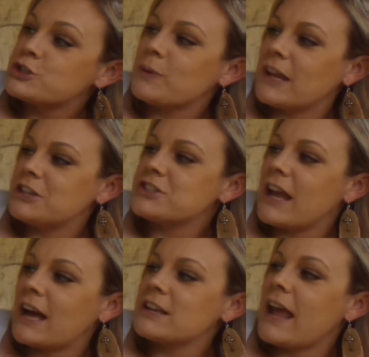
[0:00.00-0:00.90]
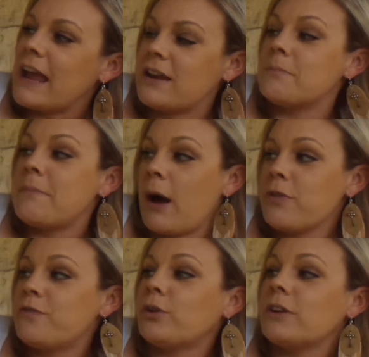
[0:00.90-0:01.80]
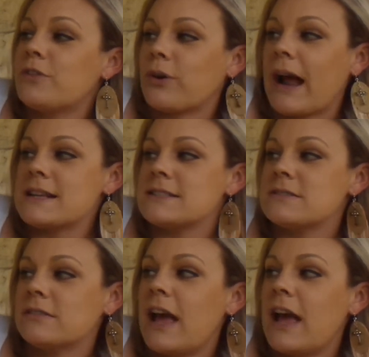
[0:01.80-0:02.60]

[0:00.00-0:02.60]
So each cat ate a mouthful of grass,